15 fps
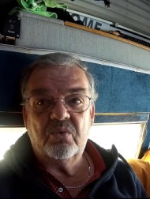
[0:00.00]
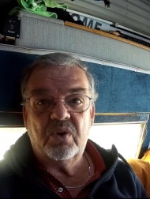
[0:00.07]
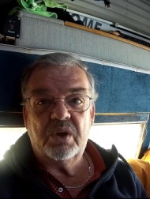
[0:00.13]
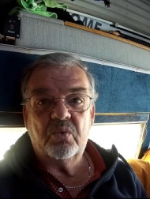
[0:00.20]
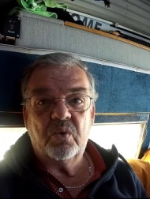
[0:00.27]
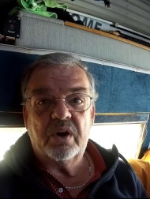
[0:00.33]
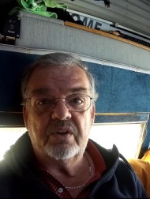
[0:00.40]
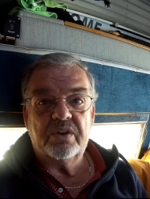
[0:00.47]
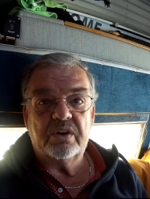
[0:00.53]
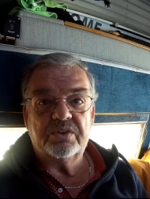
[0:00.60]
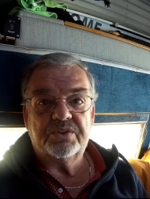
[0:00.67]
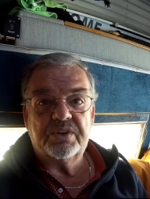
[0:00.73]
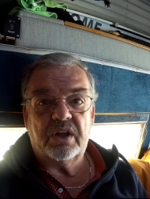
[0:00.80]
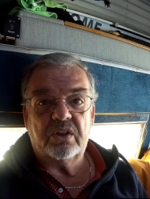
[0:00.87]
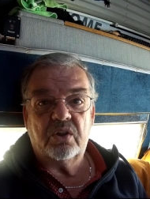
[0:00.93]
where there's
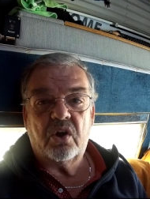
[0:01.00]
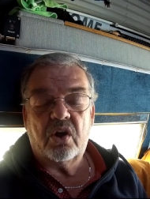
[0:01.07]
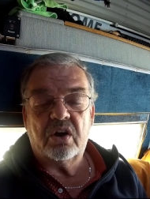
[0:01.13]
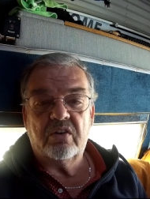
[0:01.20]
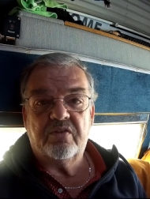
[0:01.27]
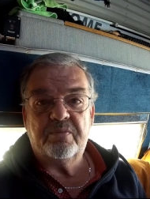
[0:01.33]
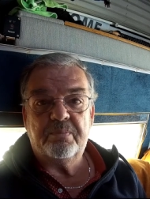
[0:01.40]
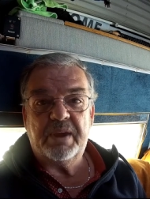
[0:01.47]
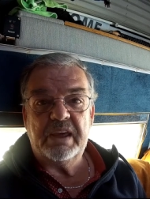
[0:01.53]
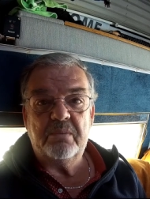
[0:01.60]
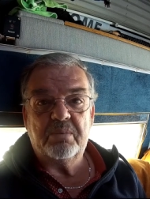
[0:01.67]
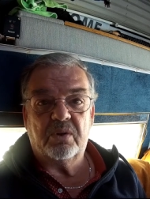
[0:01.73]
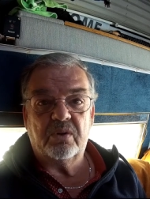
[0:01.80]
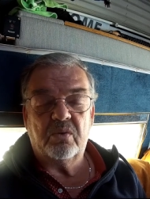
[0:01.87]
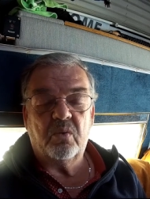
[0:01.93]
a lot of
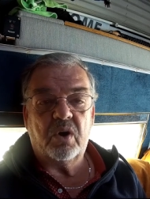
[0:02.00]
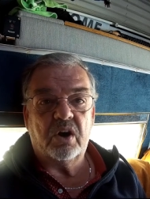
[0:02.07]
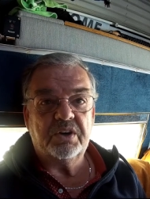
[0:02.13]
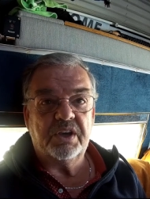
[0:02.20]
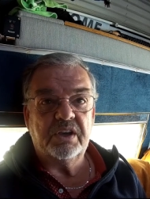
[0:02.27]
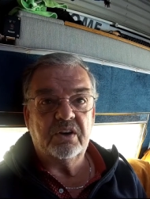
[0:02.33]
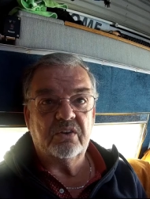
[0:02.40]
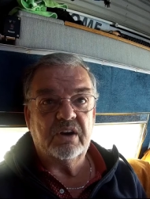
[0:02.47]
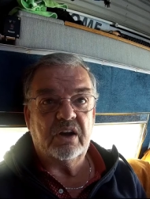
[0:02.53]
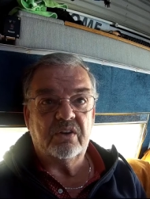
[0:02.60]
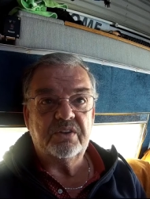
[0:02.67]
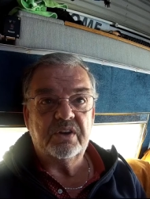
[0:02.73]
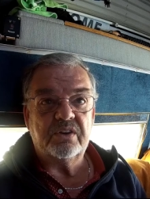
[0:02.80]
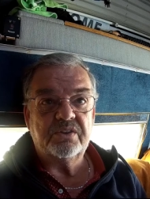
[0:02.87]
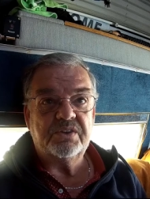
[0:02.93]
people walking around.
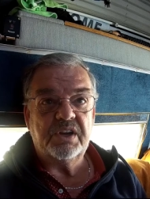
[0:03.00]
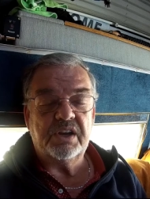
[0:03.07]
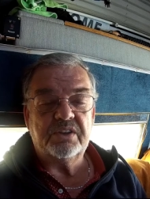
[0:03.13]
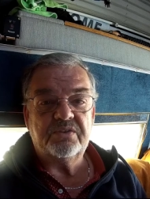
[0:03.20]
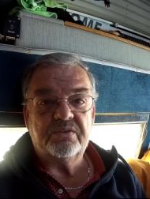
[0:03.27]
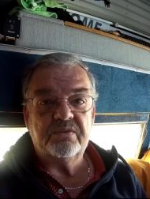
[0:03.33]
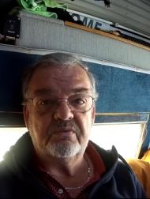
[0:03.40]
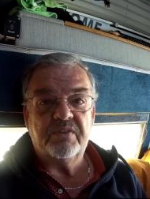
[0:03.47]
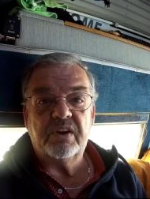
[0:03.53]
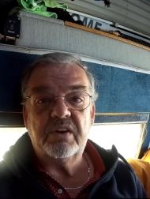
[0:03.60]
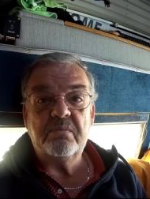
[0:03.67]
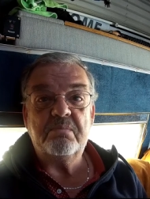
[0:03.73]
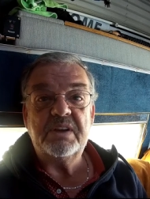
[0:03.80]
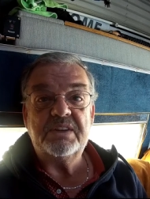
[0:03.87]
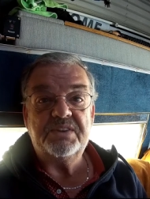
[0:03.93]
There's, it's very
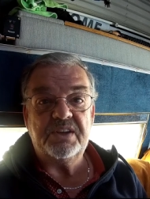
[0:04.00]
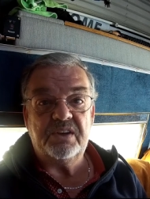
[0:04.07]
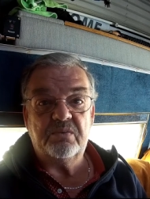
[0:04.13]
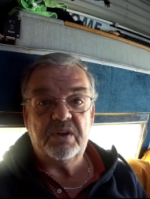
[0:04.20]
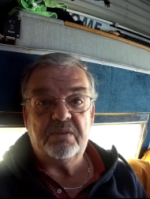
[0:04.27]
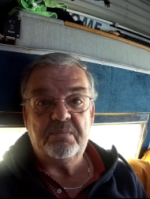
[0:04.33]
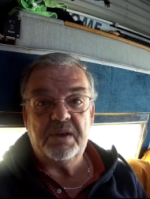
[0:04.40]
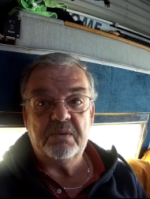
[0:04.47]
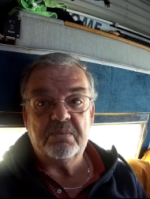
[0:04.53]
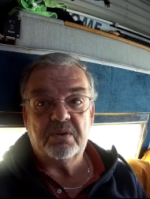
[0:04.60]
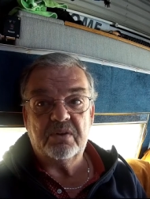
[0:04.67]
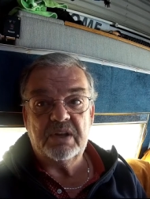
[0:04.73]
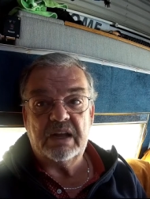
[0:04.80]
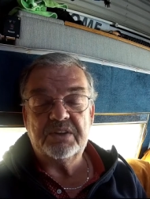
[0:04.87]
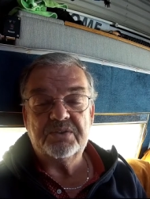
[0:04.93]
busy with
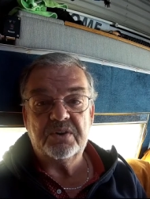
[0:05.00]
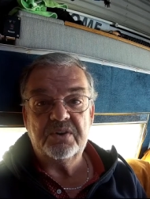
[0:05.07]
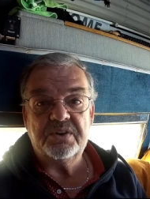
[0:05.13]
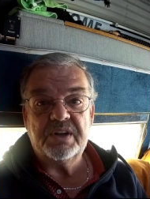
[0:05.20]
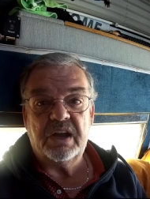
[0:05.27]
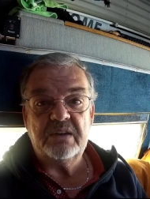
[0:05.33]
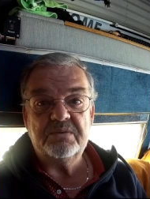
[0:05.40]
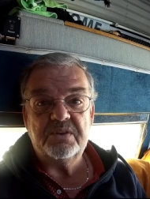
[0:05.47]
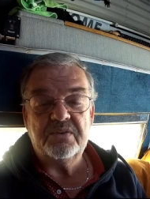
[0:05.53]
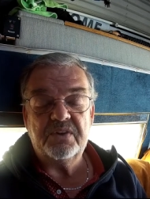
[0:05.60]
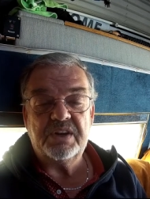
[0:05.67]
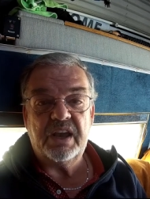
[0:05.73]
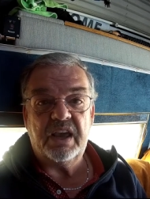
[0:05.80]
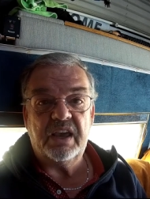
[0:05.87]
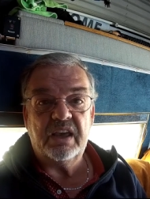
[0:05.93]
people at certain times of the
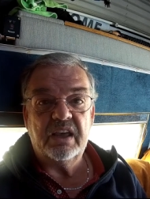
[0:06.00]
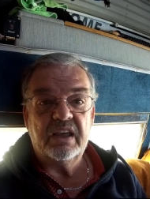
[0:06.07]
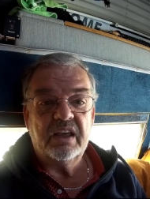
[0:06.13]
day.